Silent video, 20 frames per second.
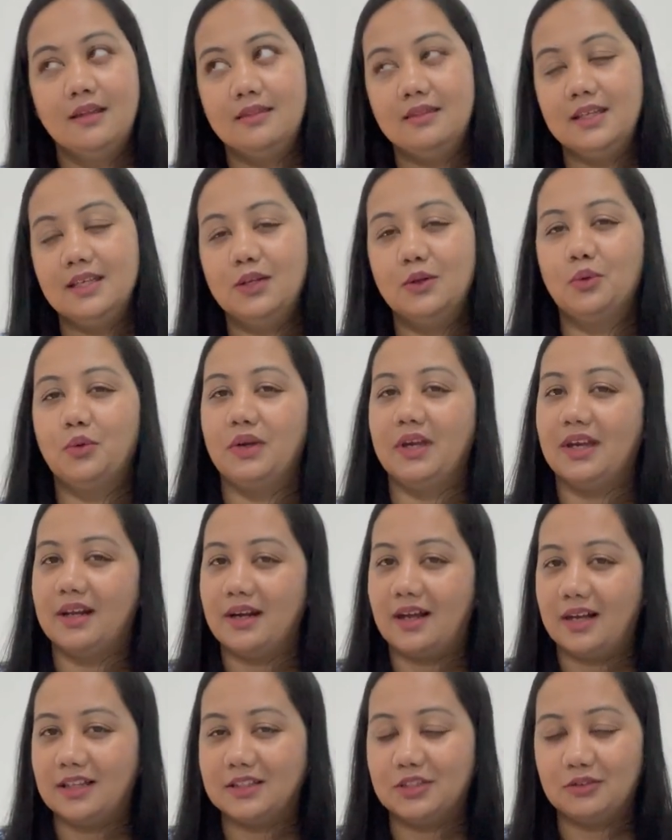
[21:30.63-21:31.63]
Din ho ya
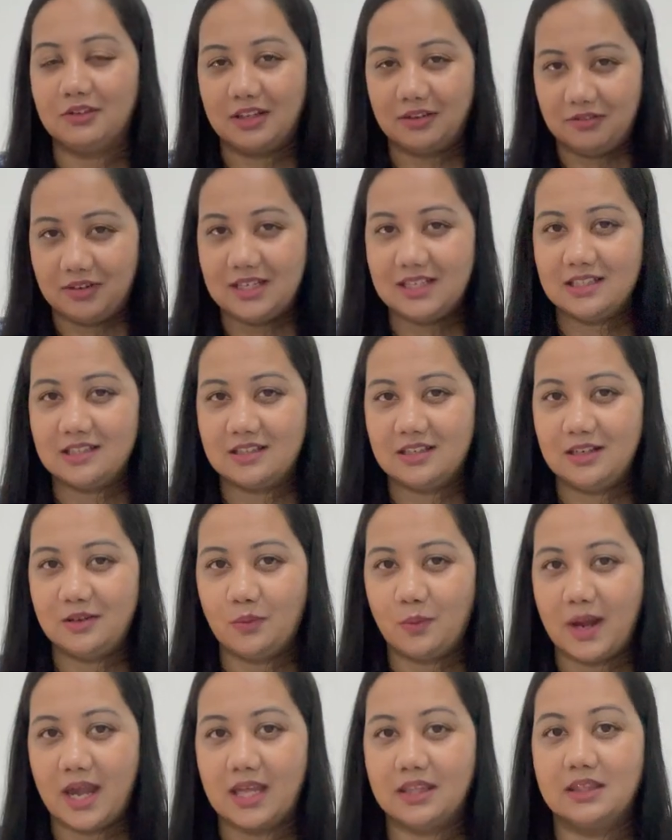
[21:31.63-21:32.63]
raat, you can easily
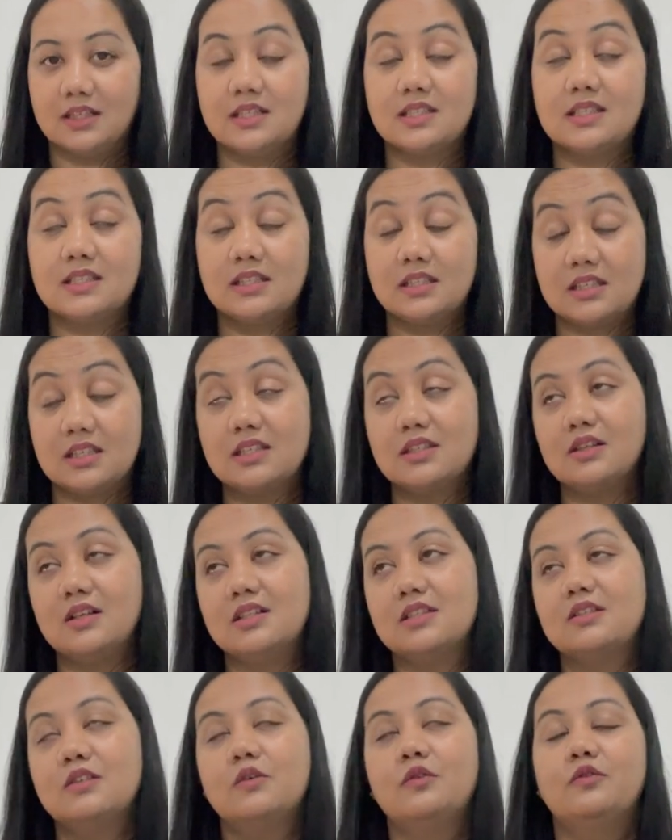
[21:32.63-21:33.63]
wear this. This is
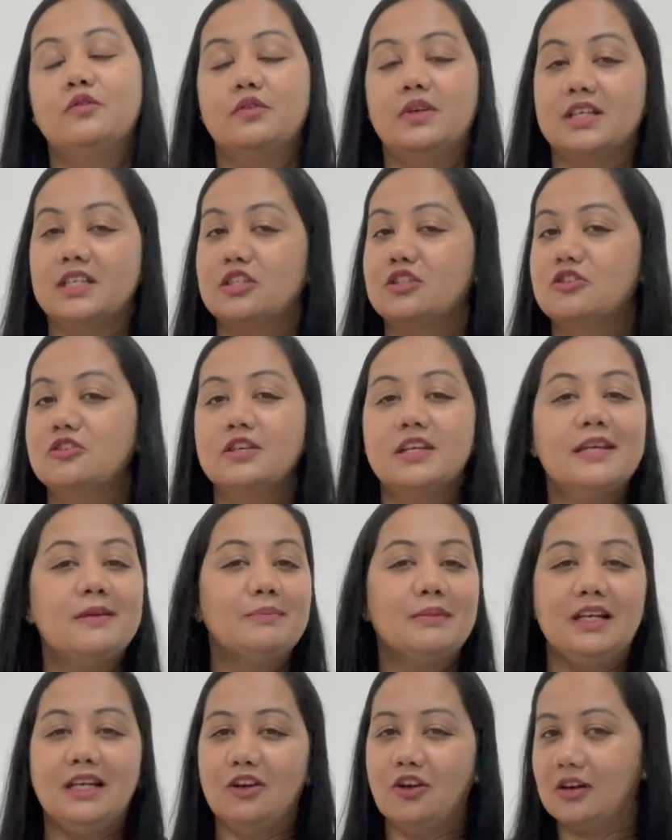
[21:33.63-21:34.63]
also
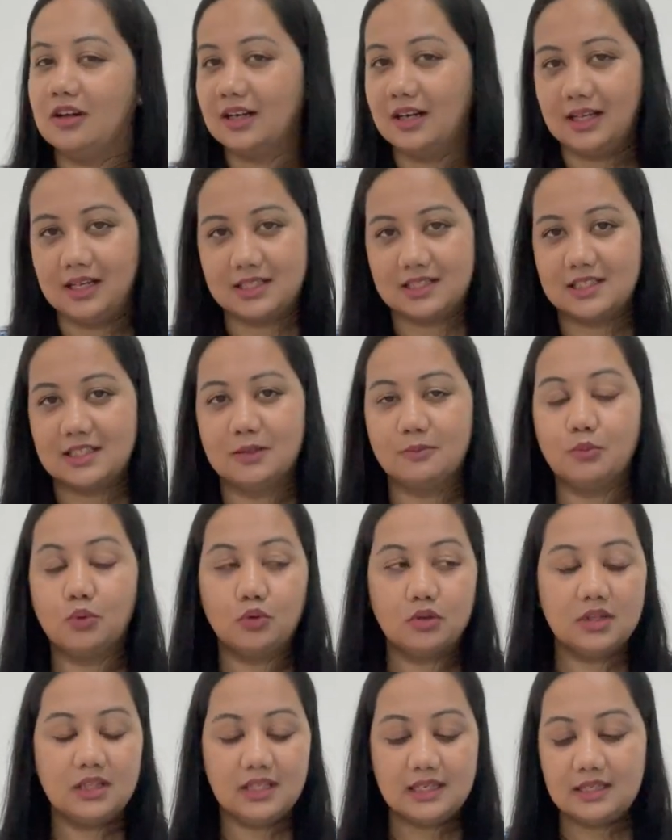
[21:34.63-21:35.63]
extremely long lasting.
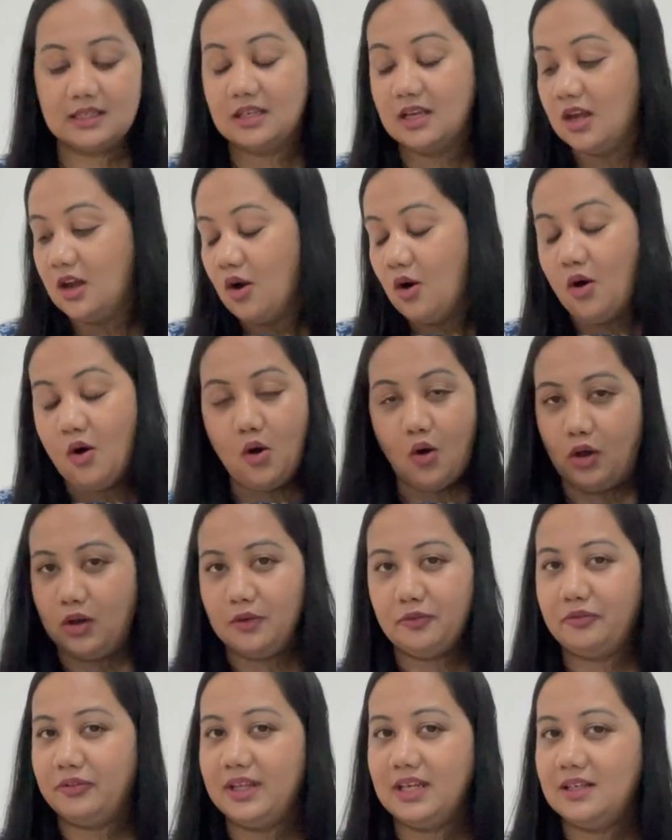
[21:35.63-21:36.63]
Both these, all
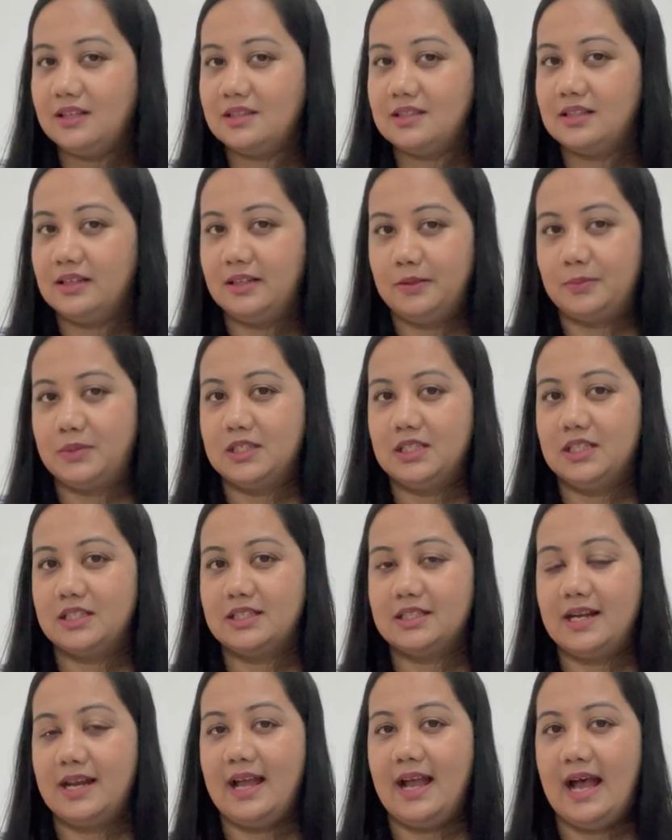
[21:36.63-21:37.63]
of these
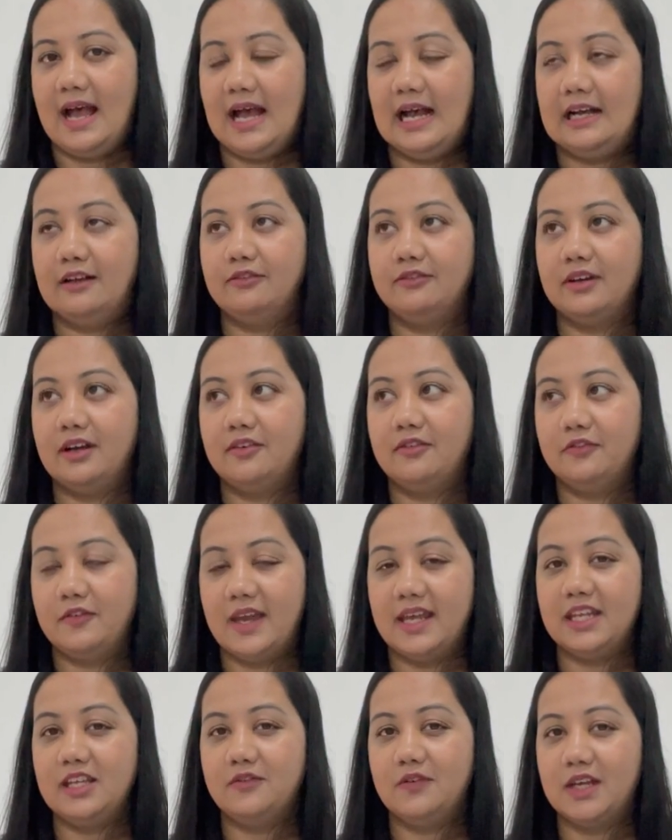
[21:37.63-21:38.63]
lipsticks that I have are
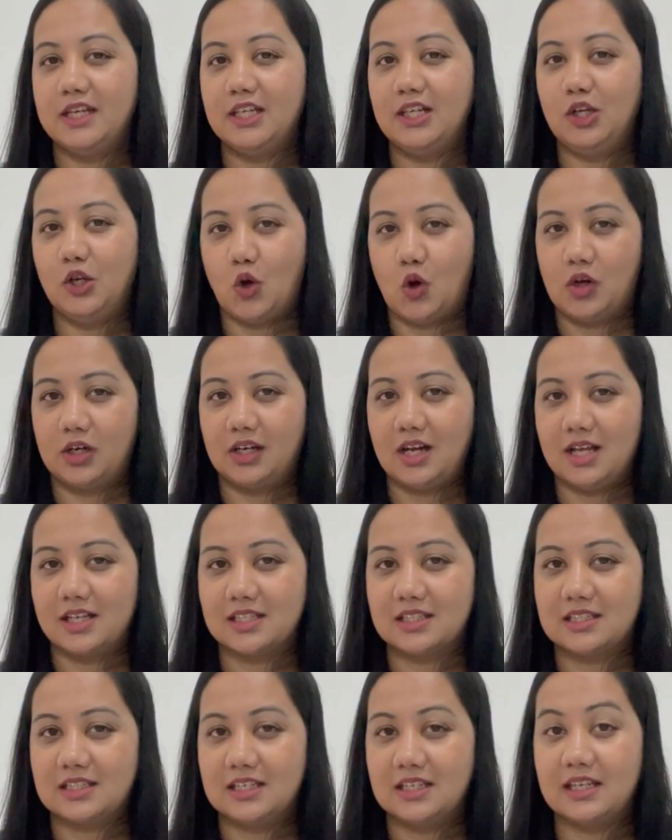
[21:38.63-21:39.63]
very, very long
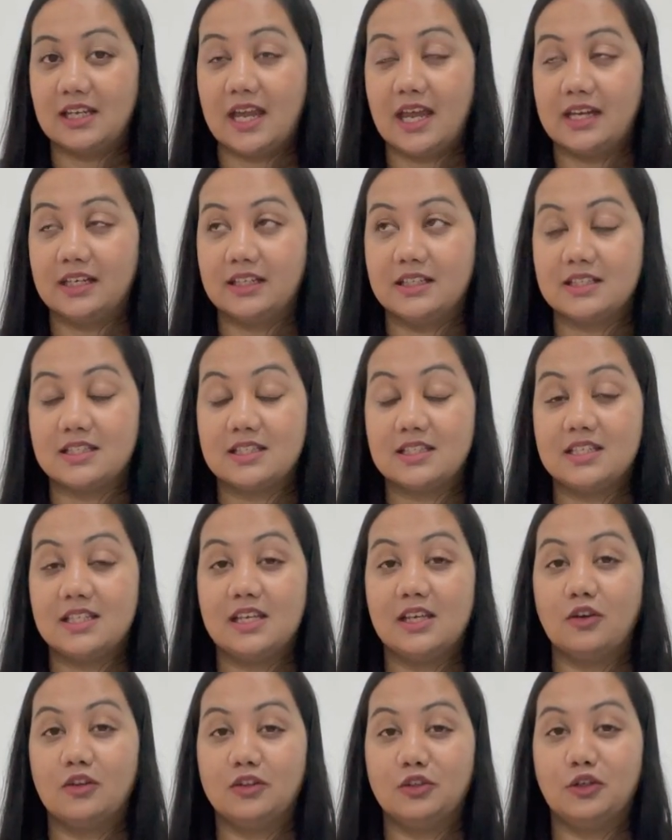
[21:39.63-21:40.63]
lasting, and they
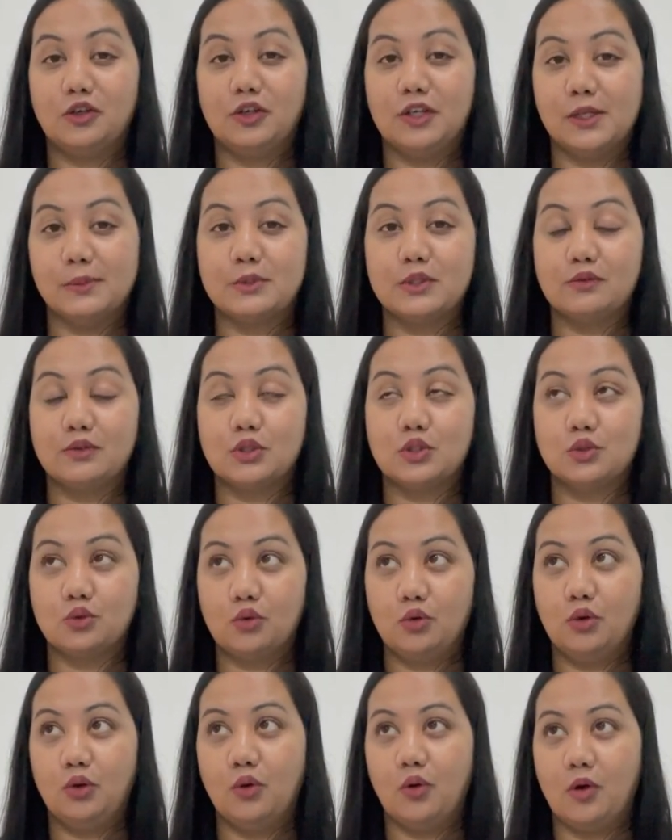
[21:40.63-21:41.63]
stay on your lips for
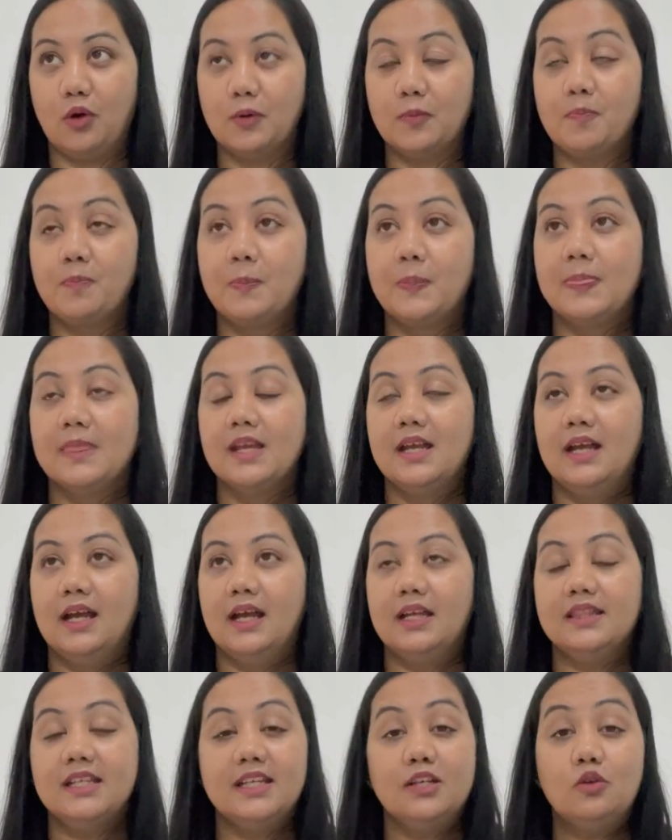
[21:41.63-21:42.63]
so long,
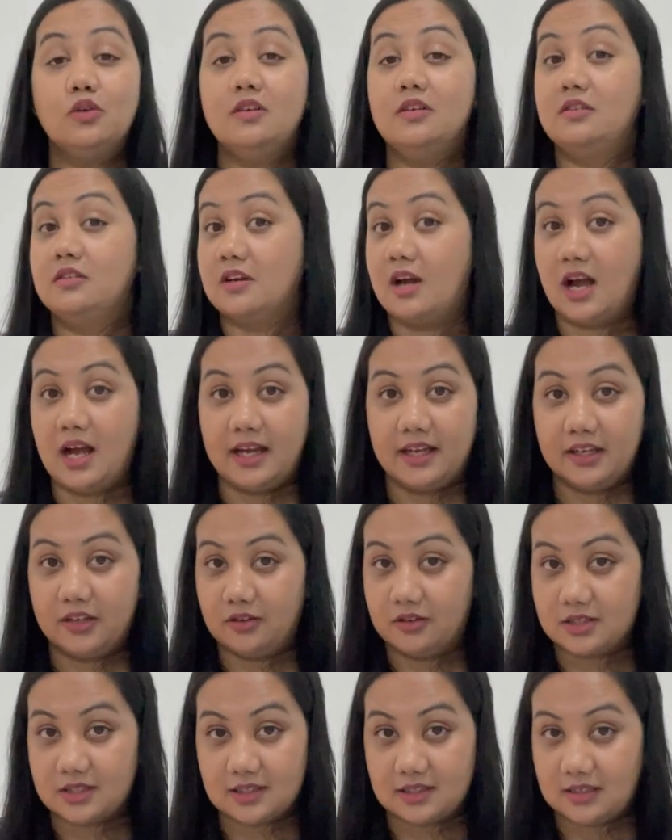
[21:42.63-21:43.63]
and they don't dry
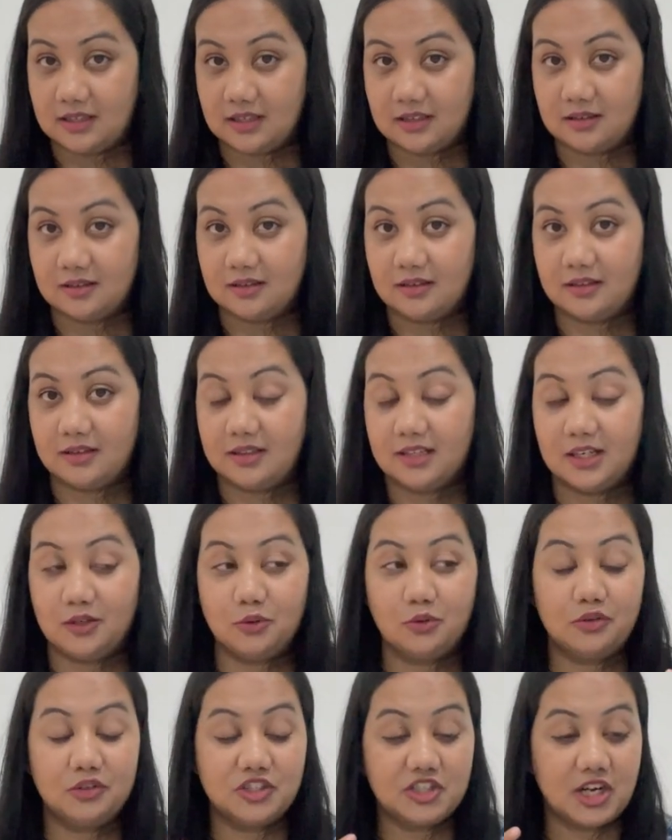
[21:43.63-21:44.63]
your skin, they
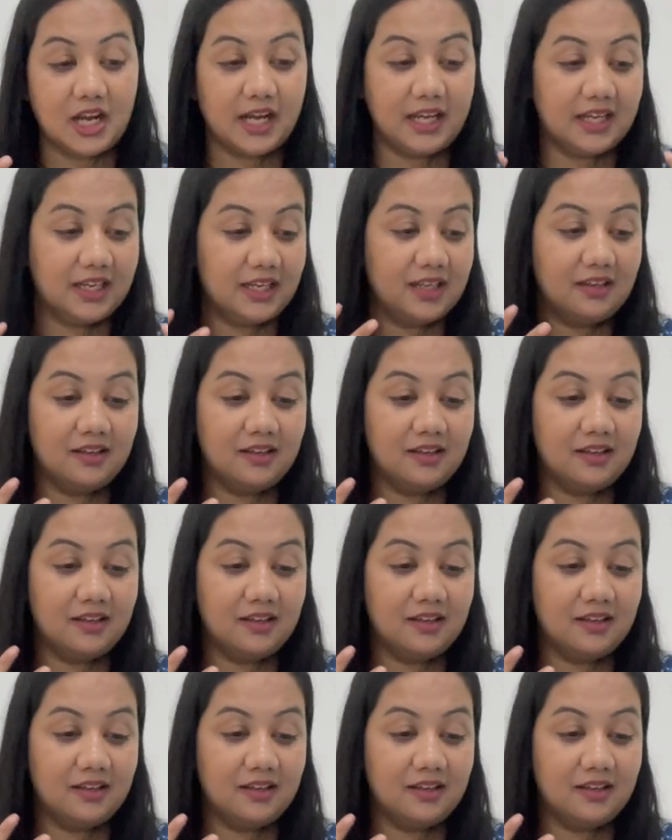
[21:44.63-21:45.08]
don't dry